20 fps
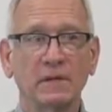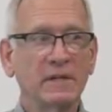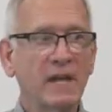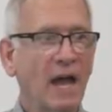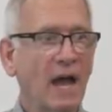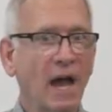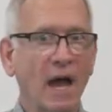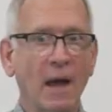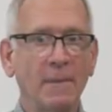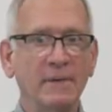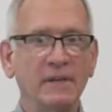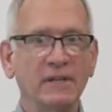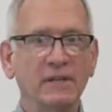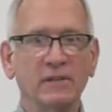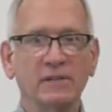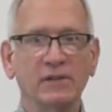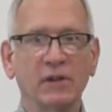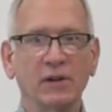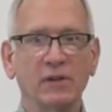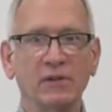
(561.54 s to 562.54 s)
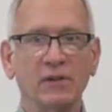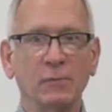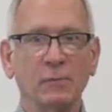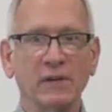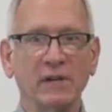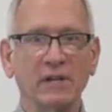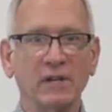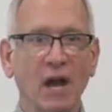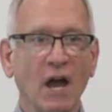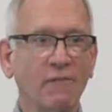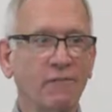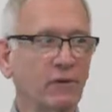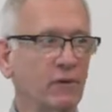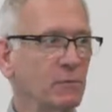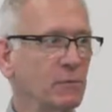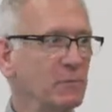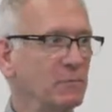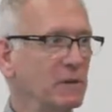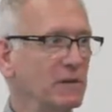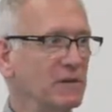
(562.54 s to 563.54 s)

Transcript: Yeah, I mean, the, the recovery would